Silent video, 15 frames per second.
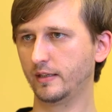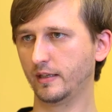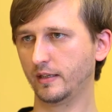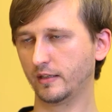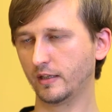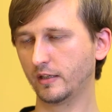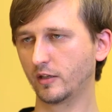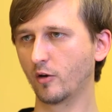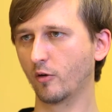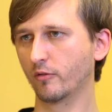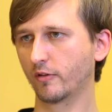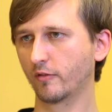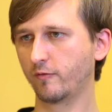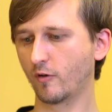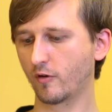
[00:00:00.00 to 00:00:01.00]
and
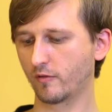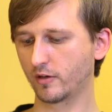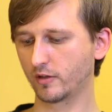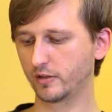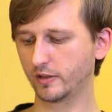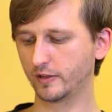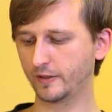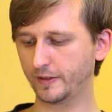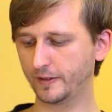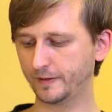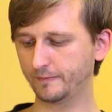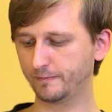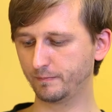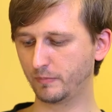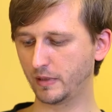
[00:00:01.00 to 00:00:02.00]
going forward
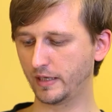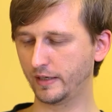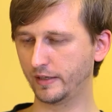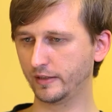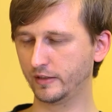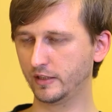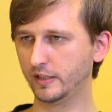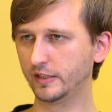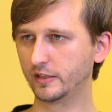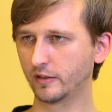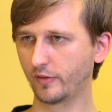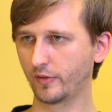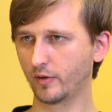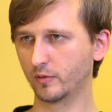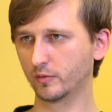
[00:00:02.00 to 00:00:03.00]
by
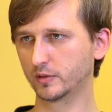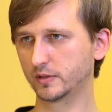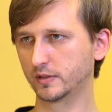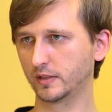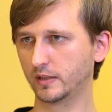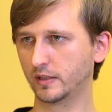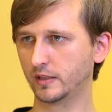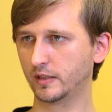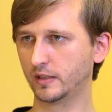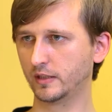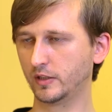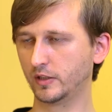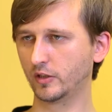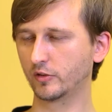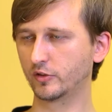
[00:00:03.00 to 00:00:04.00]
deleting those
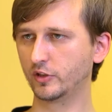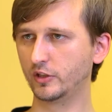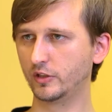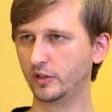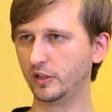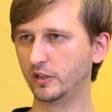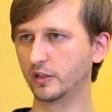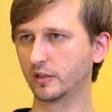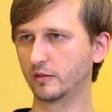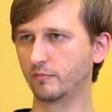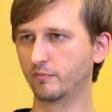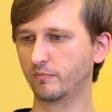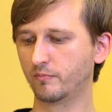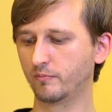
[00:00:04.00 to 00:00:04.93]
not needed